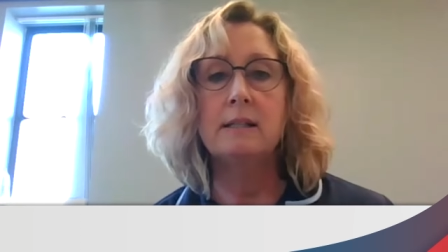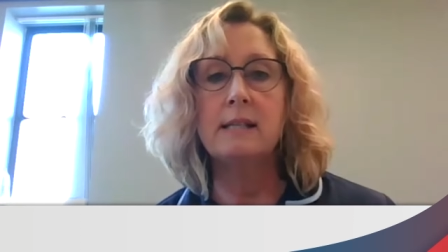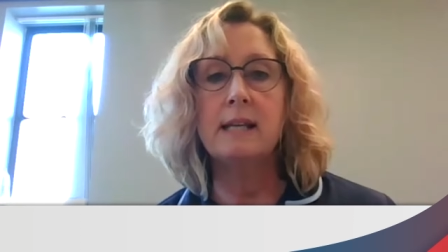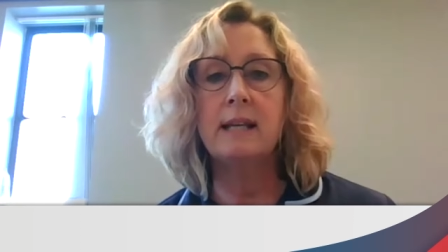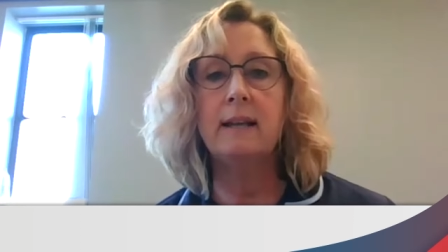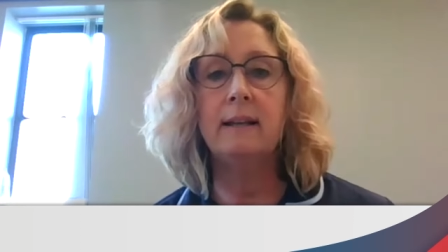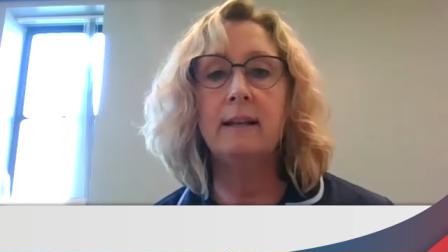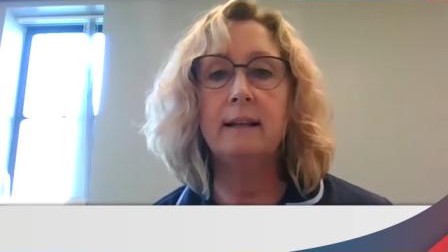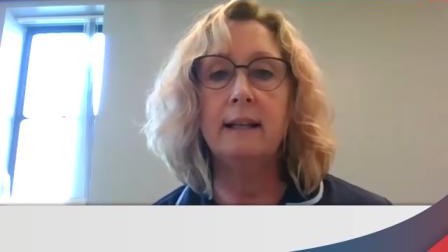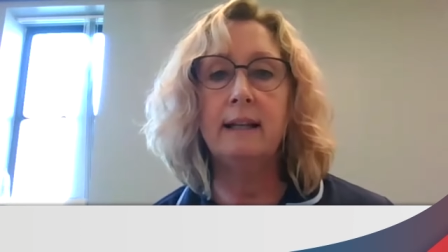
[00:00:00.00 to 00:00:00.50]

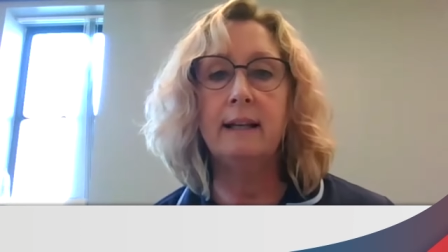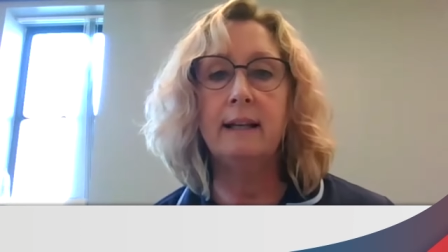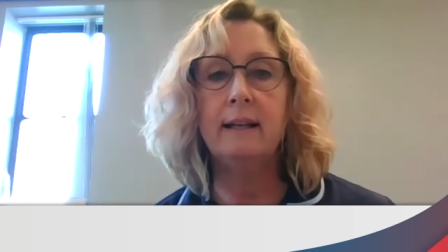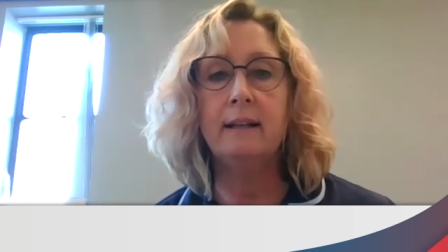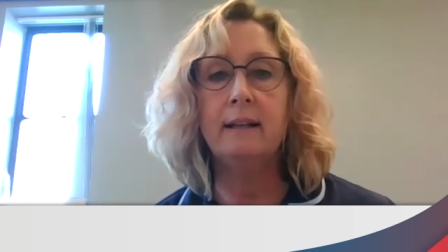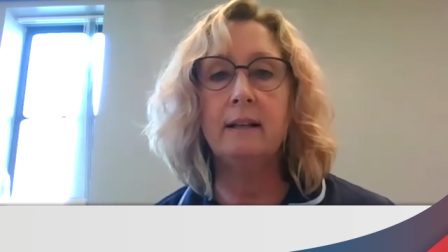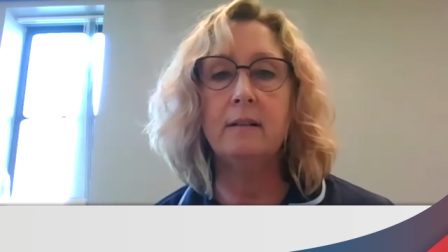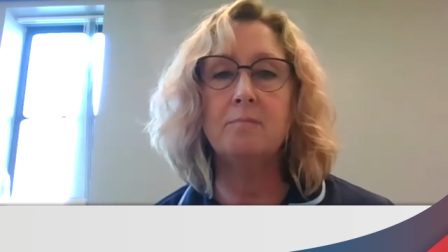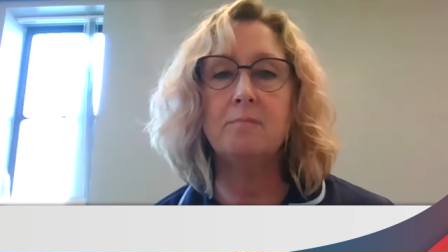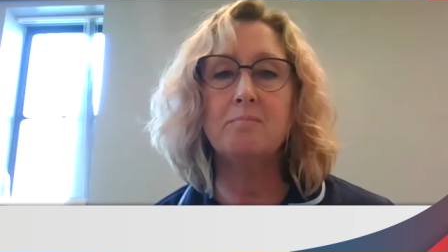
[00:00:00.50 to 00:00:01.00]

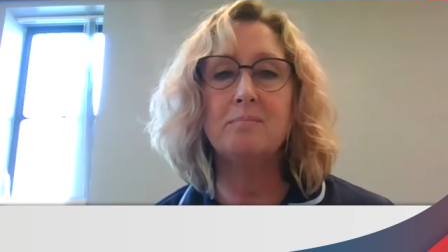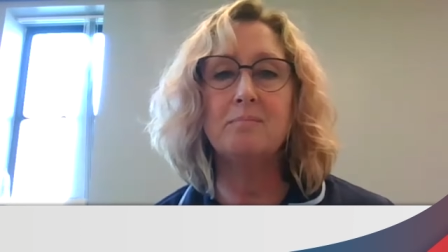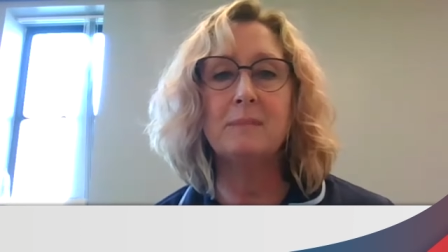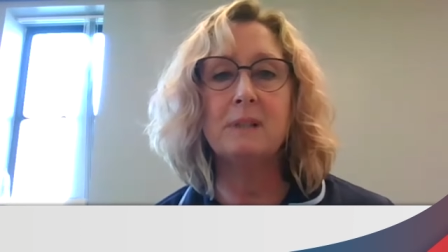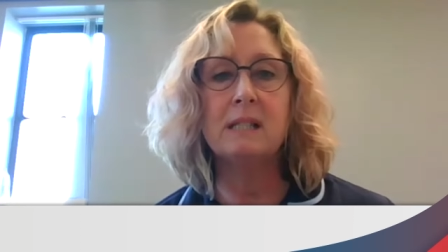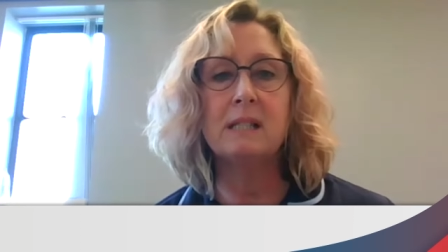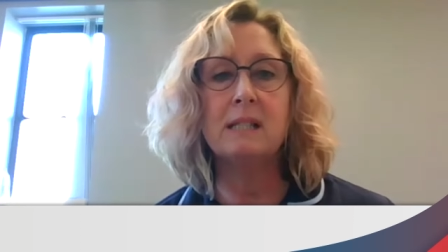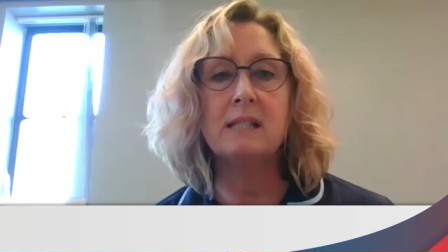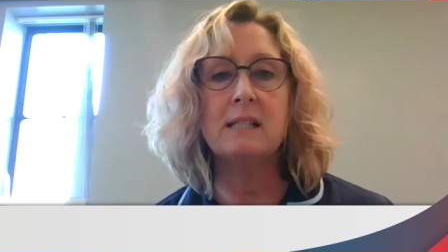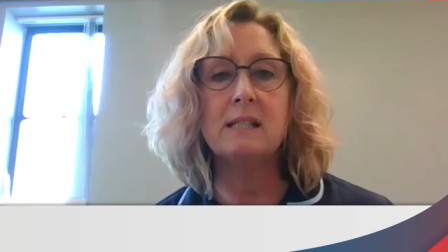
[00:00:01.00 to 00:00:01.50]
tingling,
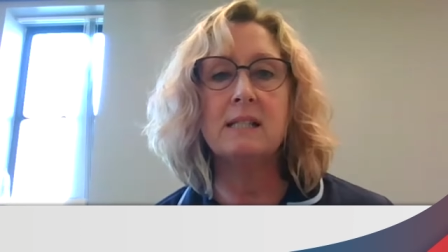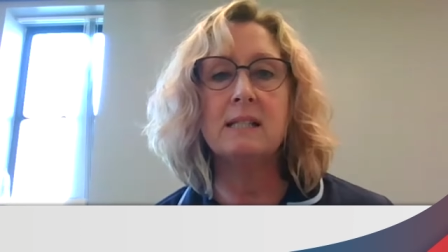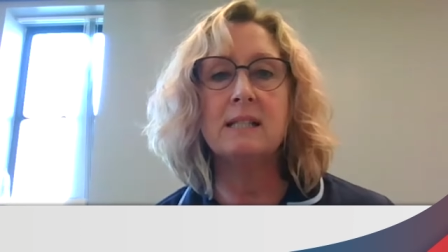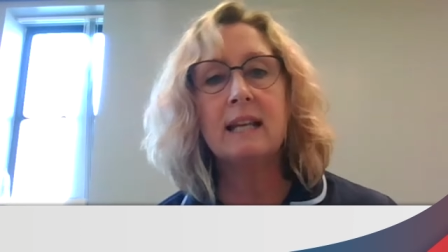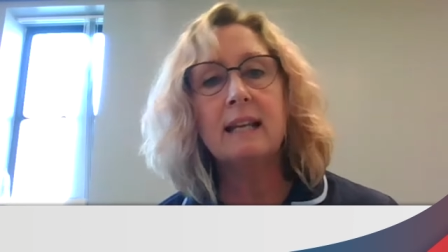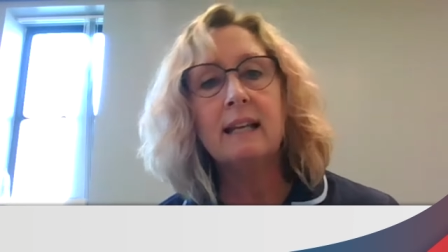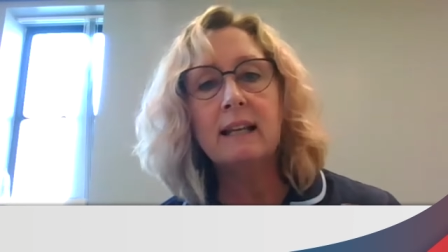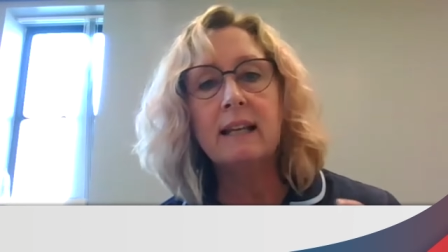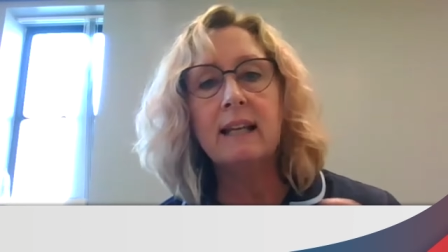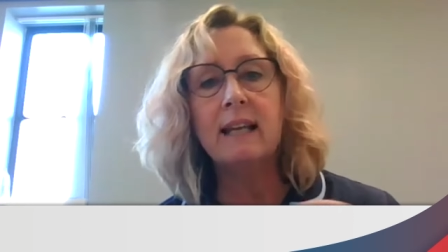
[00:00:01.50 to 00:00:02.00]

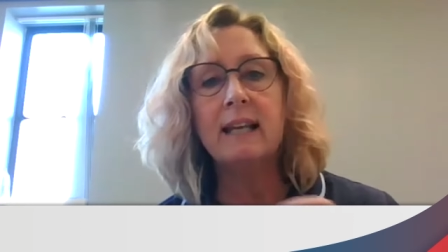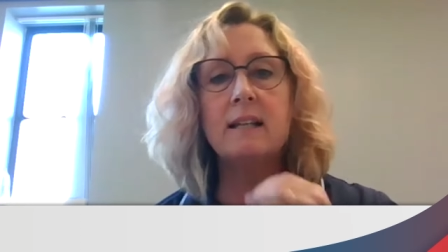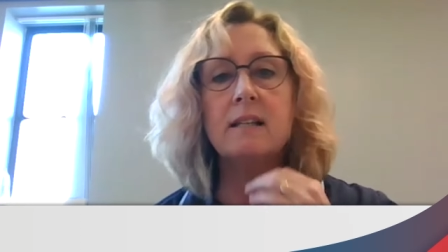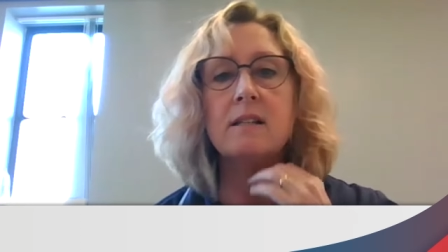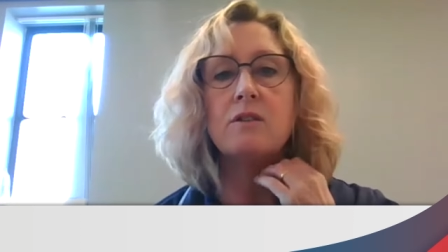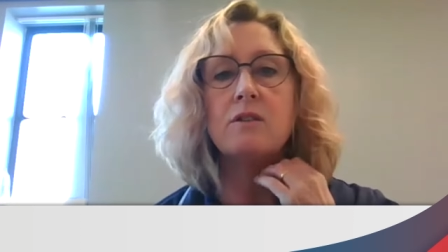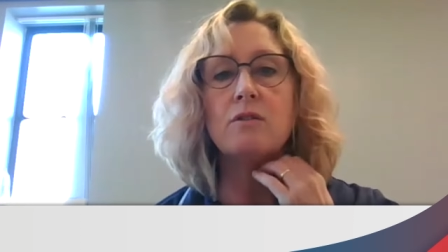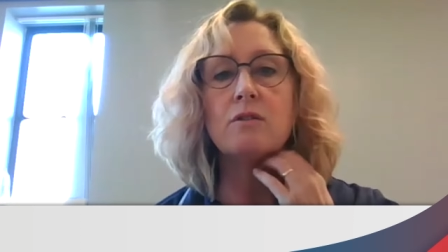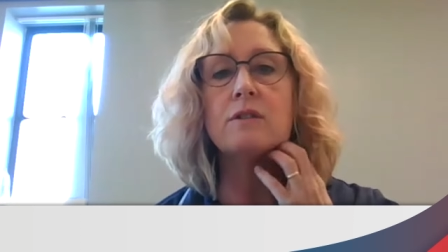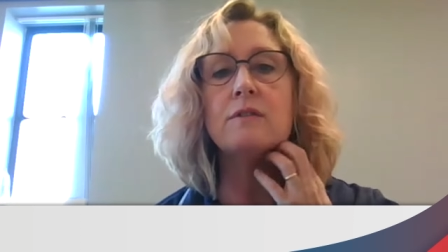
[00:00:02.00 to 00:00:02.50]
stinging
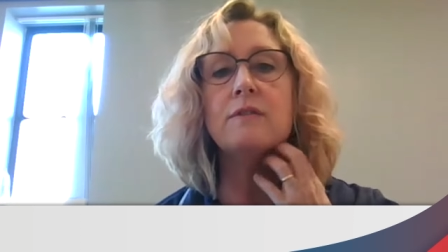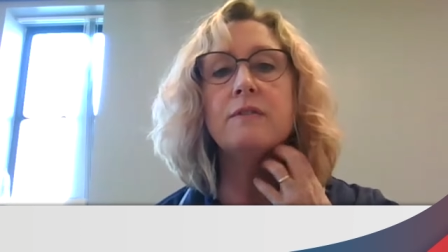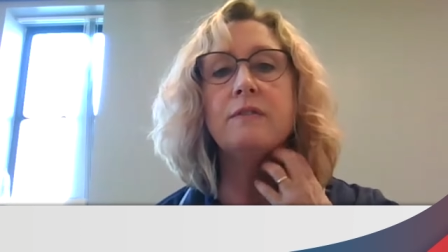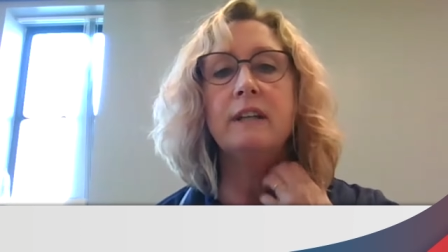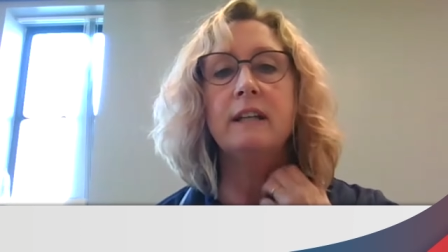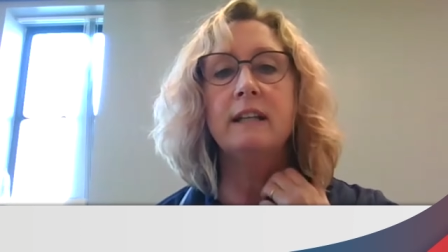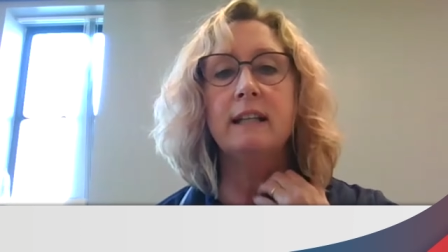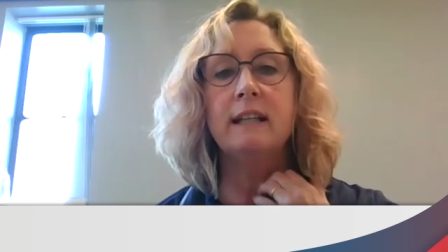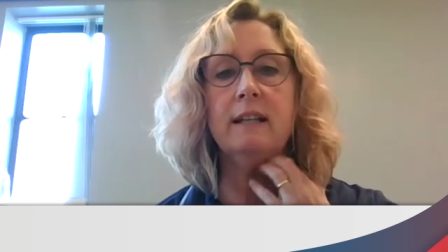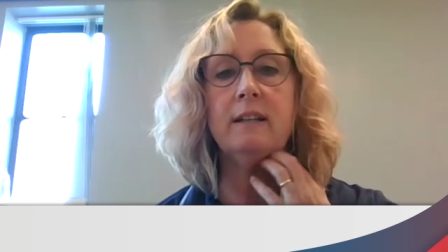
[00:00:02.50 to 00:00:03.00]
sort of
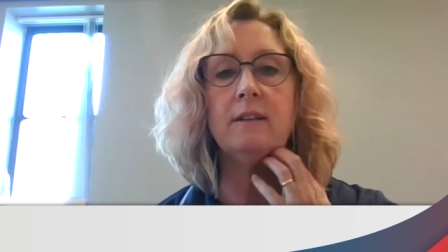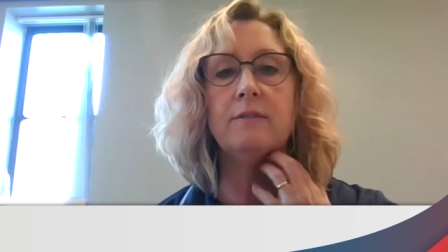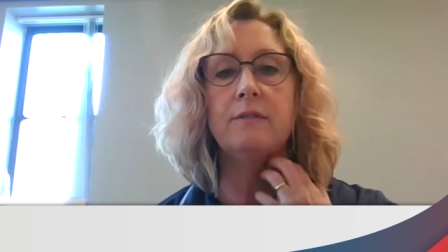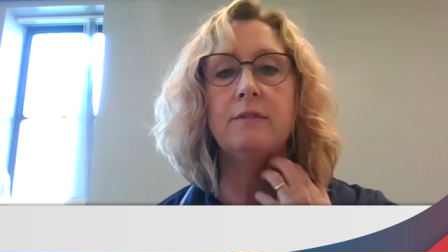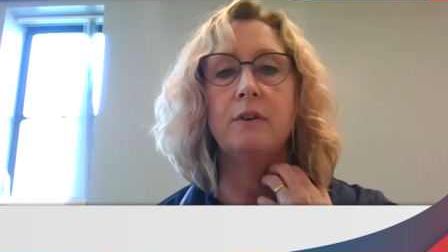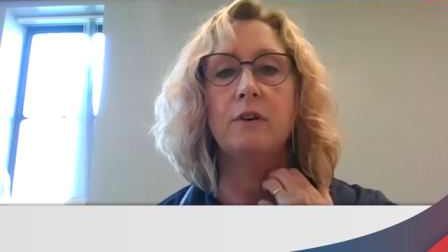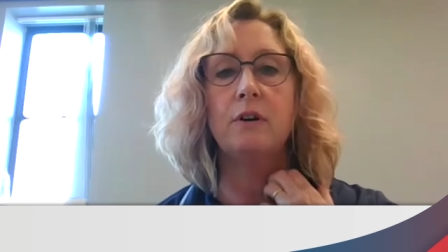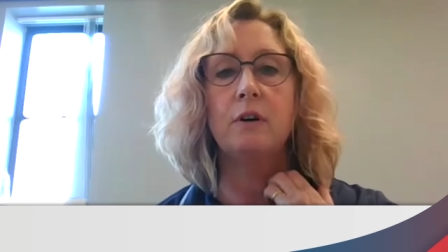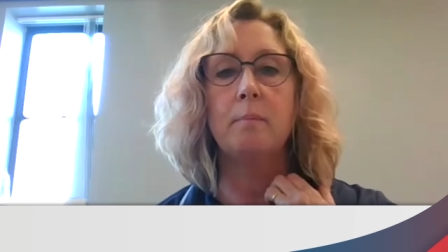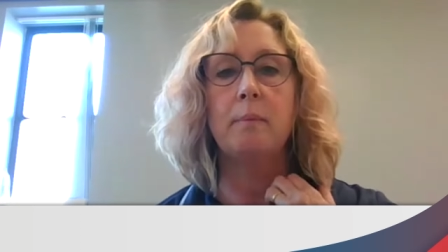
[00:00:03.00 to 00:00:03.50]
feeling
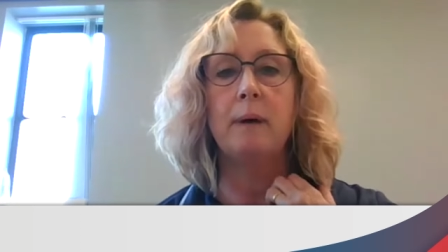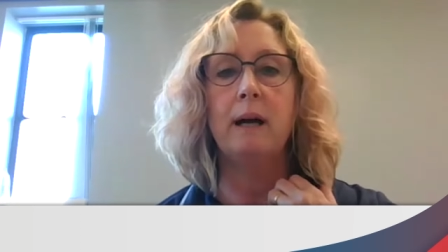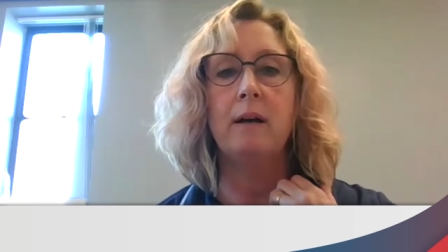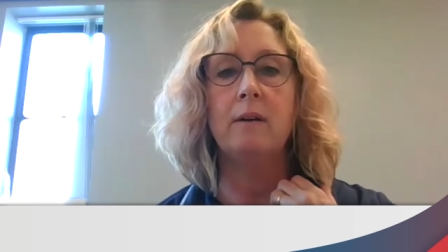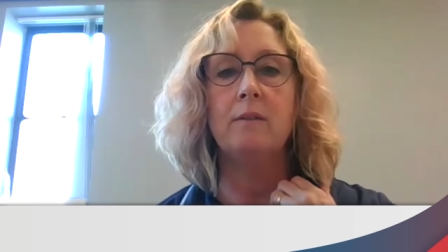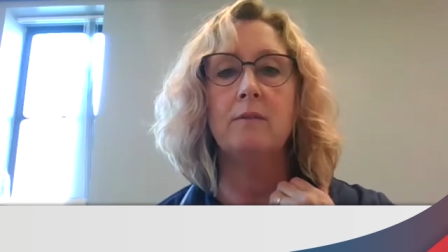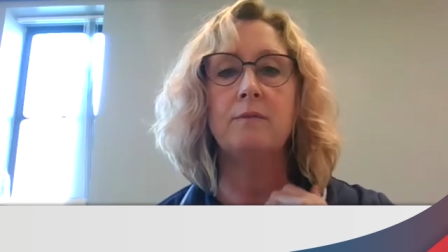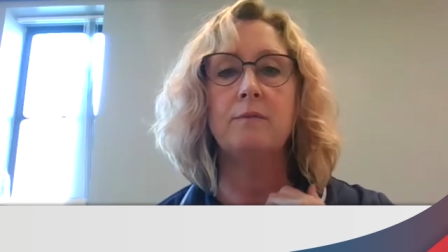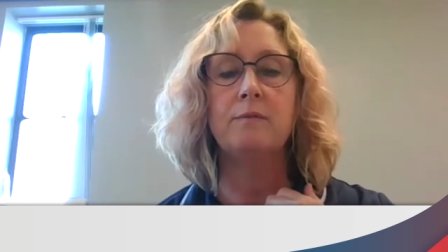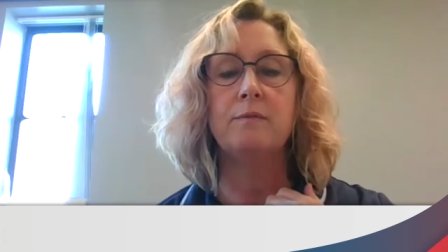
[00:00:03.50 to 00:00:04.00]
for
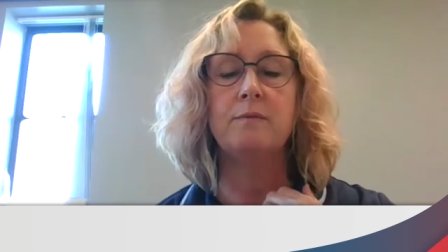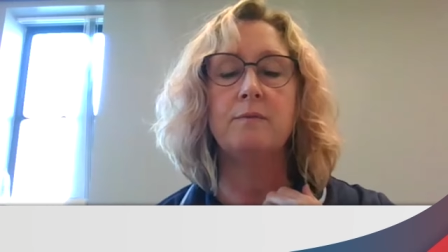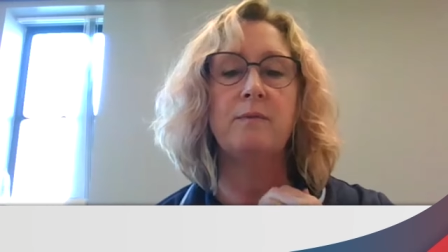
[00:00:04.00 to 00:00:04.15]
about